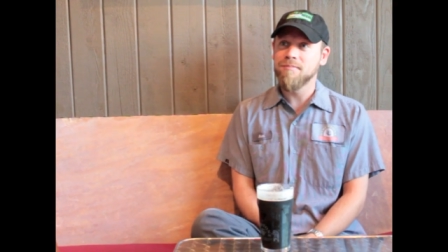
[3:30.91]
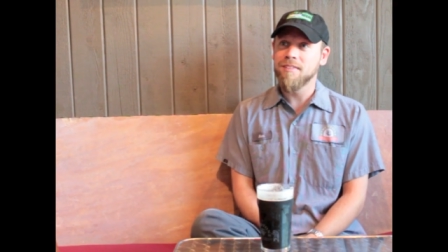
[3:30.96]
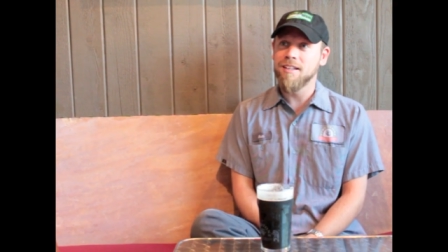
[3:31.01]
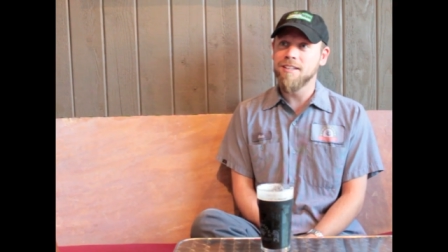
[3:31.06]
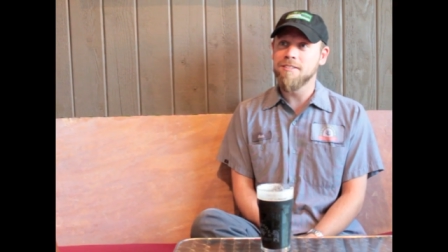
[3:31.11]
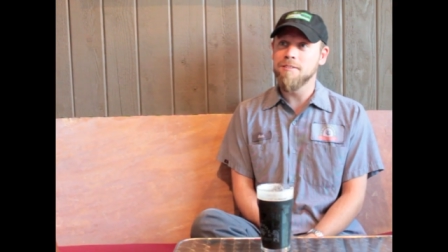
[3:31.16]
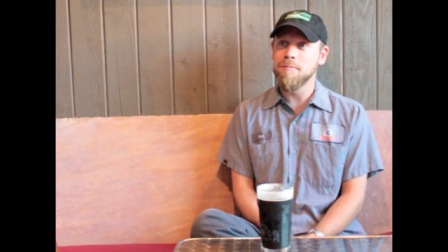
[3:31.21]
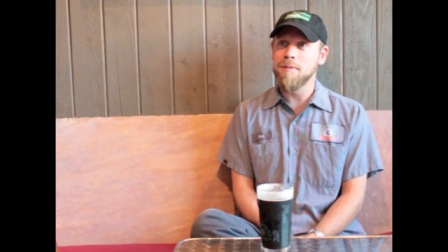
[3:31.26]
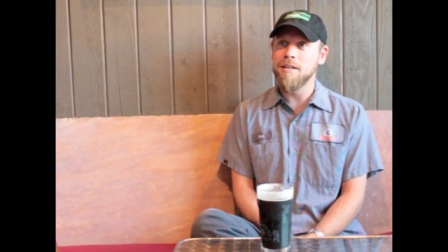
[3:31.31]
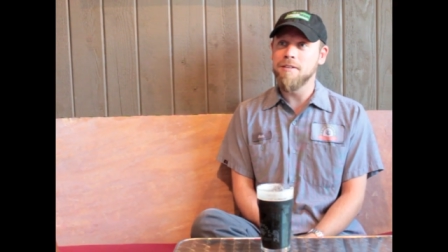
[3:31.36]

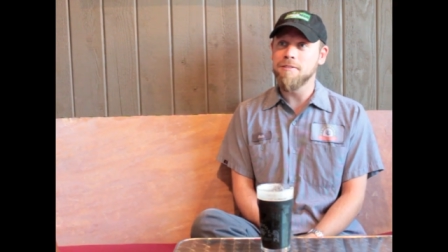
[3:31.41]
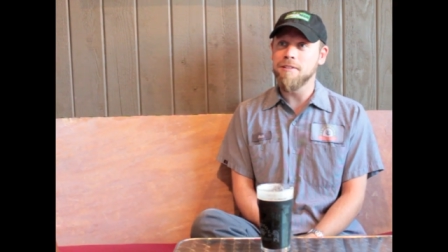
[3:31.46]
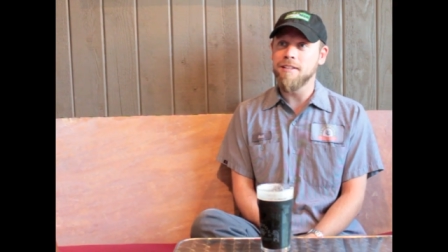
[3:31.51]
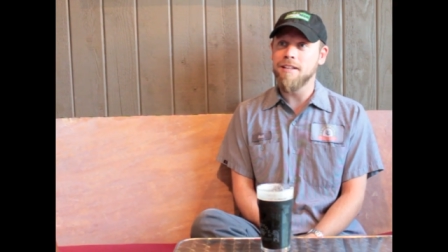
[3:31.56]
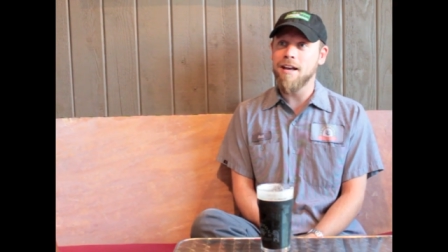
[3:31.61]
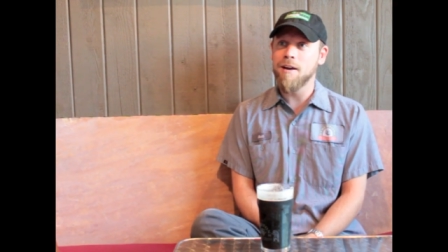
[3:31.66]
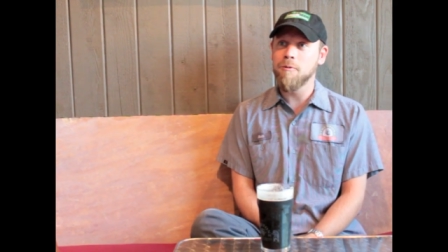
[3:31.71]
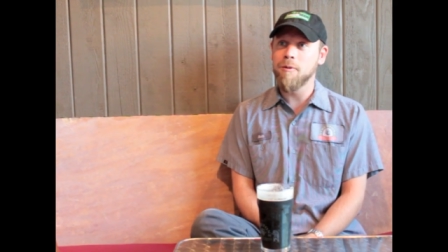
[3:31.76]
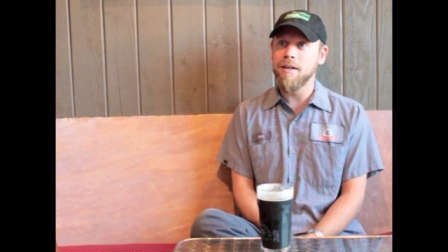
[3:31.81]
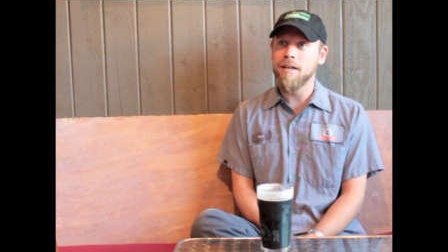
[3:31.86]
It's amazing
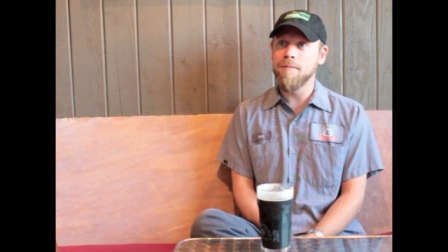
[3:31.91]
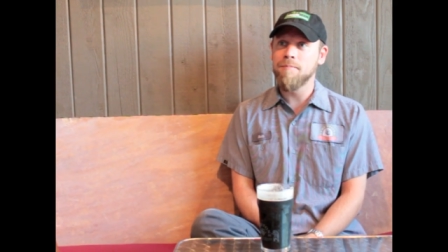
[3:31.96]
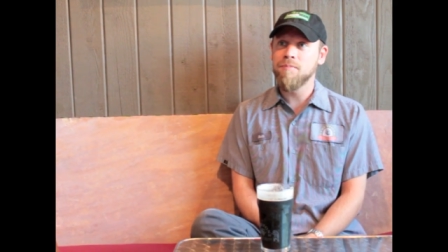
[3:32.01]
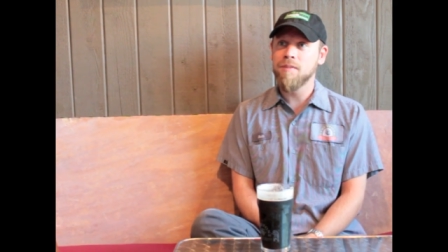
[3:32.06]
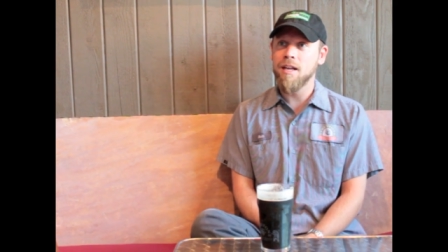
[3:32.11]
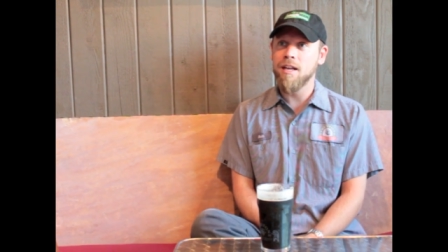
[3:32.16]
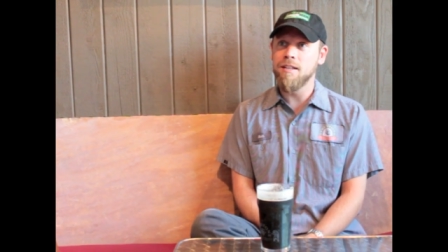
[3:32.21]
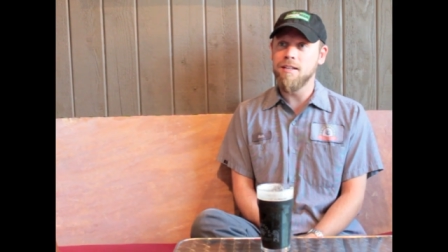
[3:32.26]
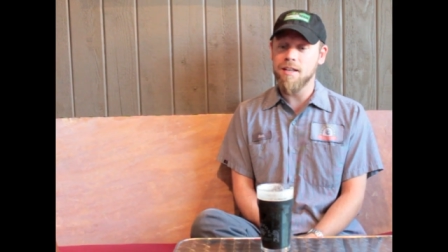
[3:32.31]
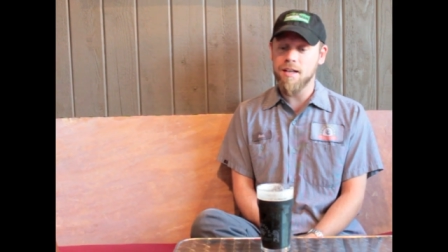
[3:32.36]
that way,
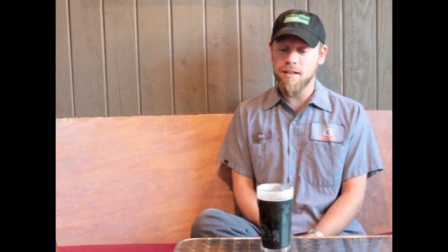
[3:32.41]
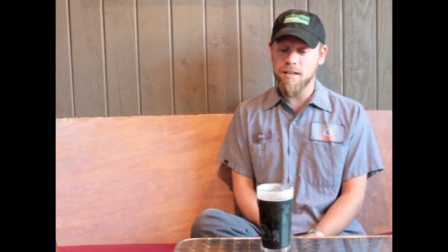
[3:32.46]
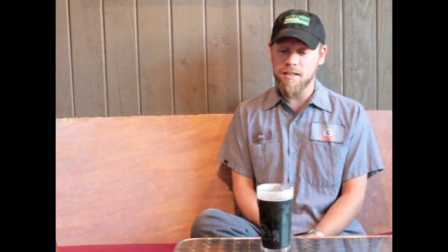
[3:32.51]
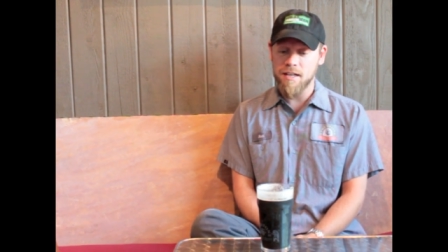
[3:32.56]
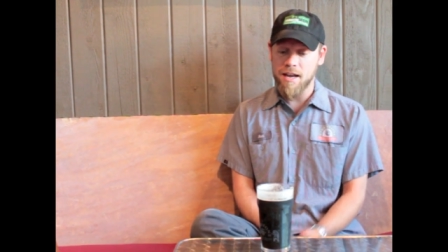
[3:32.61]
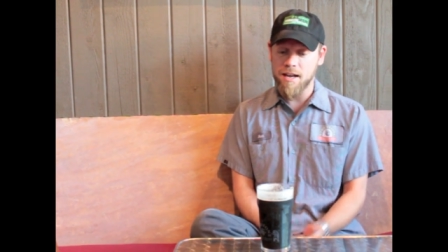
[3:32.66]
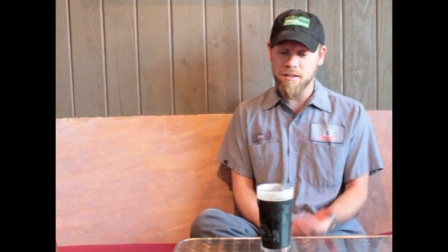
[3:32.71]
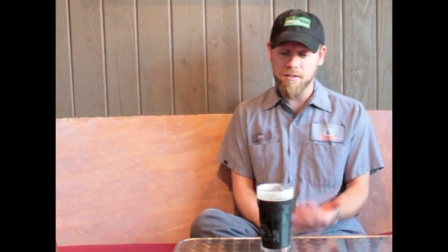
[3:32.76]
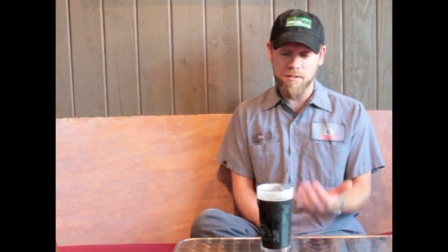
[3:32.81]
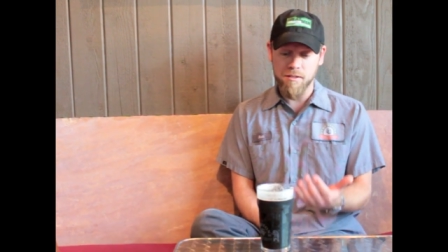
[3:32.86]
and yet it
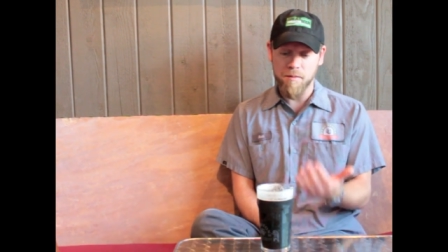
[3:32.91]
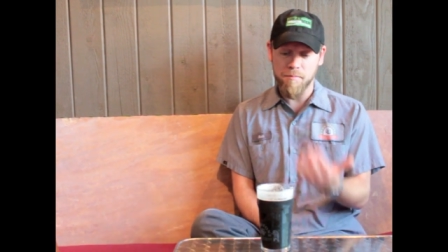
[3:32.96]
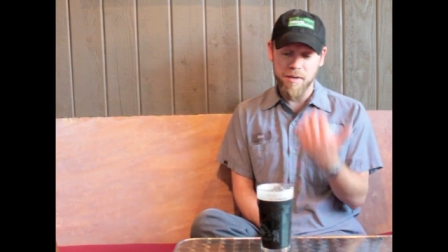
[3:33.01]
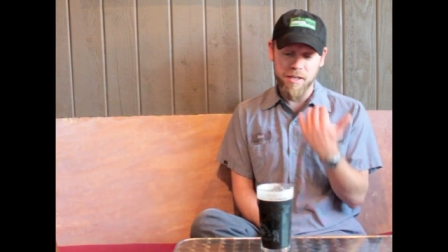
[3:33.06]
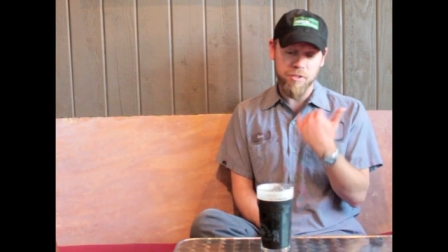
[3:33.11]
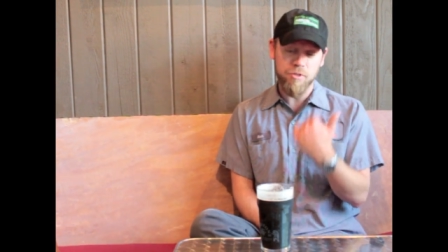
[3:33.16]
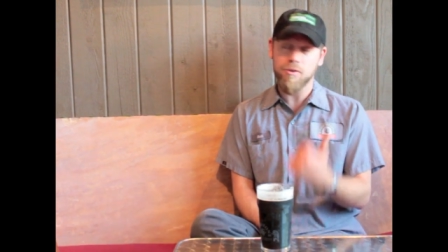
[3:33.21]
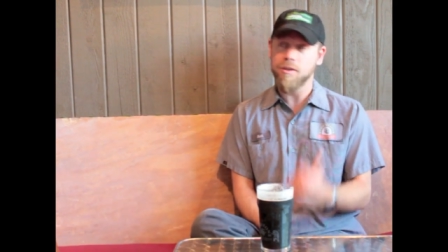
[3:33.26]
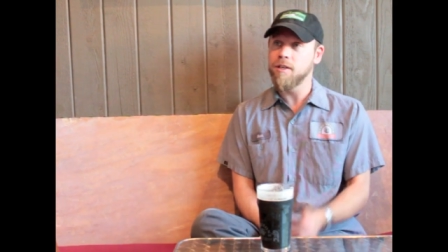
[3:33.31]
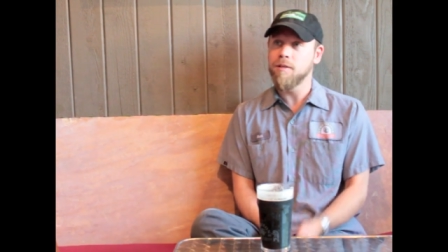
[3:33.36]
has
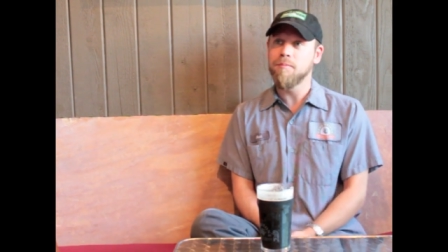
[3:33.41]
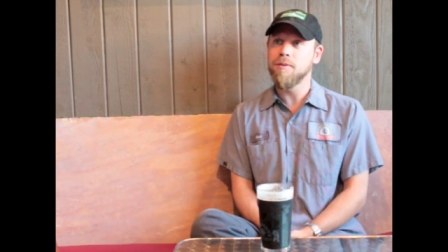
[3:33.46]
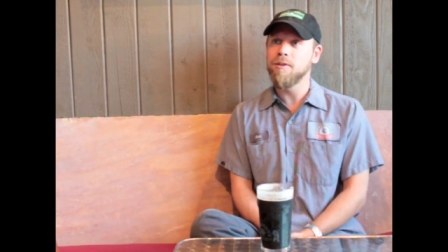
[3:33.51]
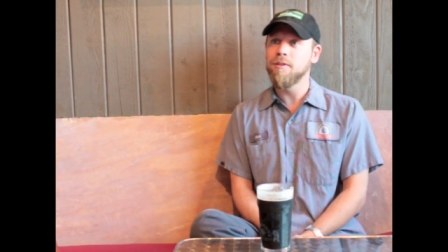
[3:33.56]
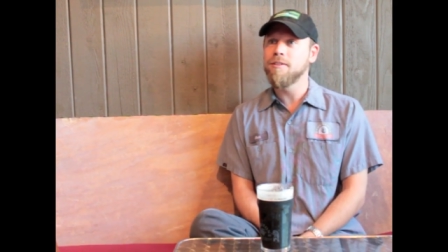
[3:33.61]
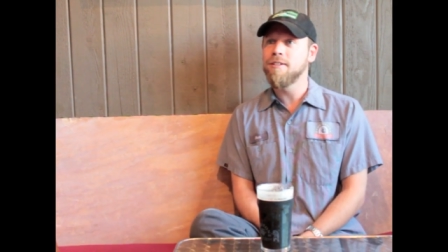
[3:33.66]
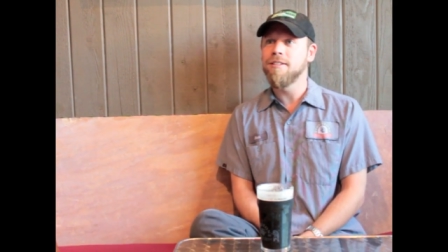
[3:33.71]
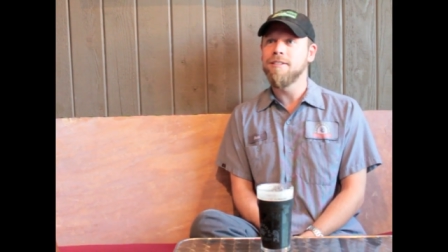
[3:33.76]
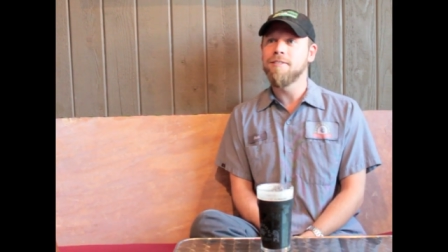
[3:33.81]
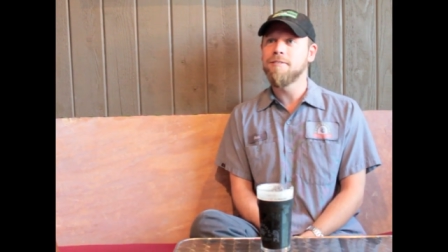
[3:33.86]
immense
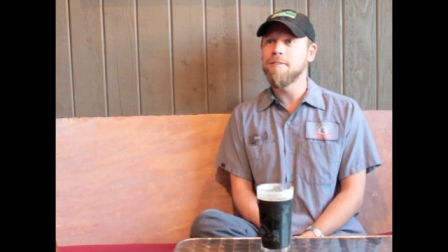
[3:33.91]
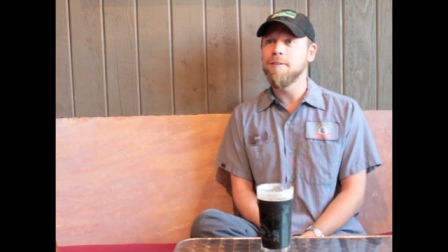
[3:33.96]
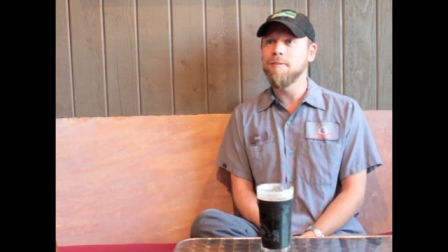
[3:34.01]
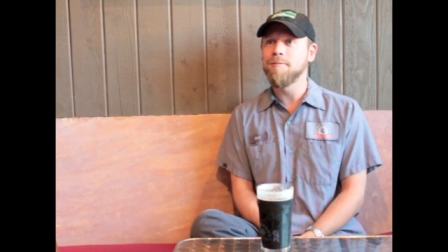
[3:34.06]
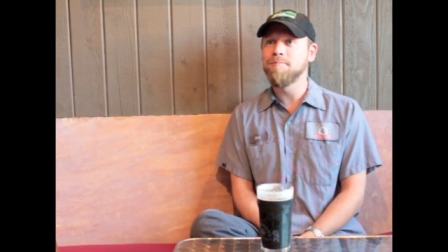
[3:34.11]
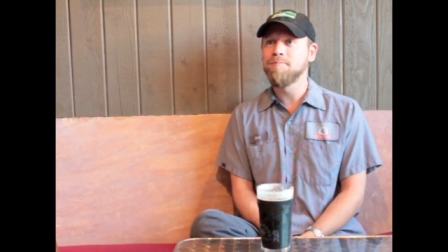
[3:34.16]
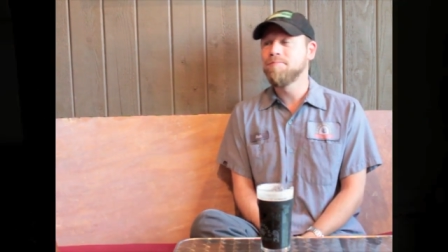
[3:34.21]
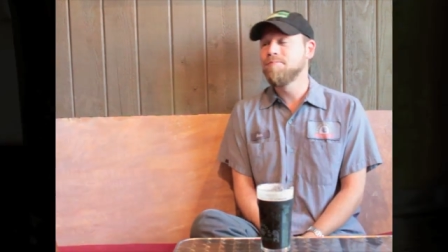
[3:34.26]
drinkability. So.